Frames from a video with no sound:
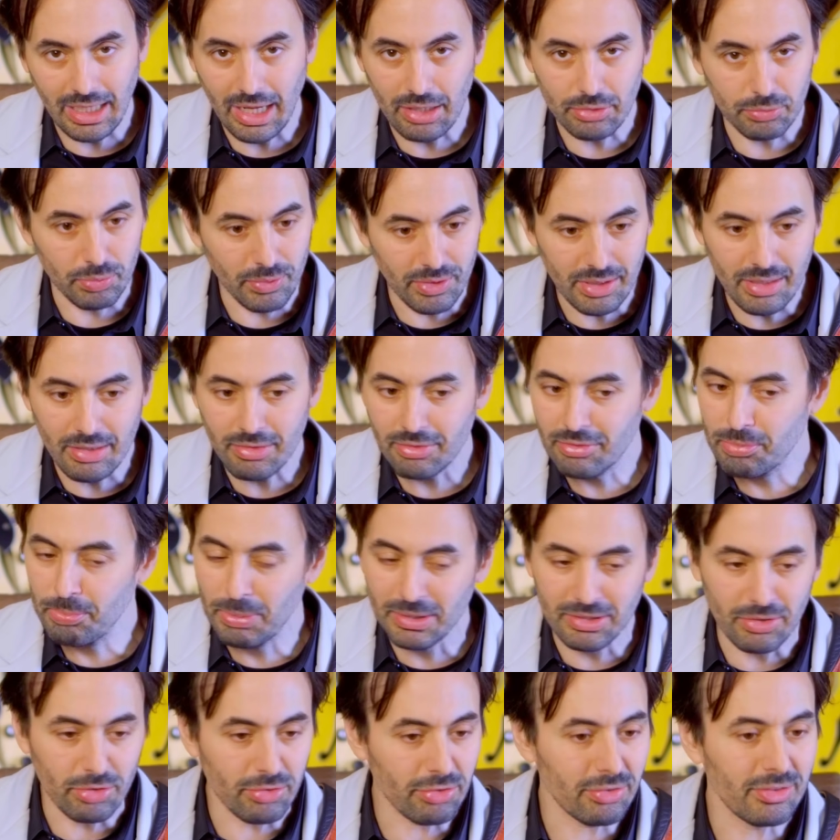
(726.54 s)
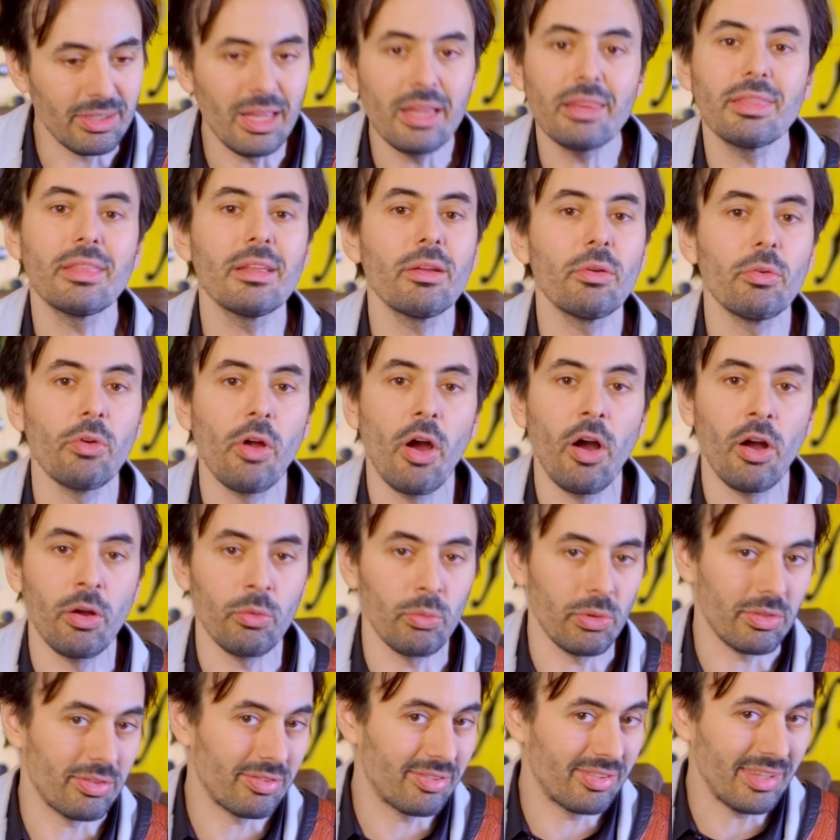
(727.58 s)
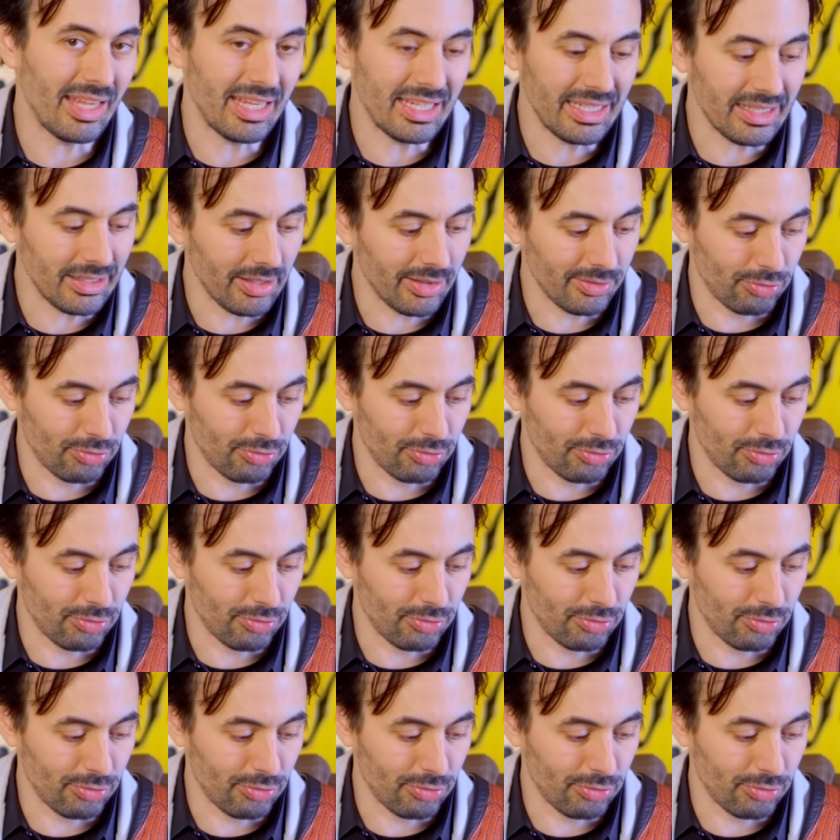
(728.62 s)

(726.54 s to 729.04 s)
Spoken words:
out with this, but there's nothing wrong with setting